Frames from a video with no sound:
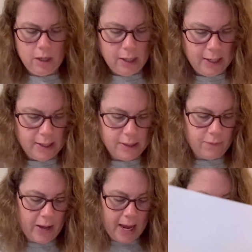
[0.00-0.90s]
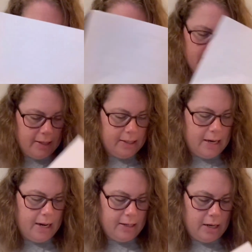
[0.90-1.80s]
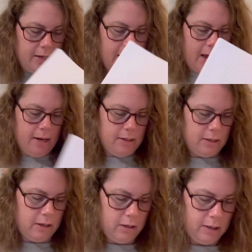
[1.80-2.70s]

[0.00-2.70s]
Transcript: it is fine that it's not done yet.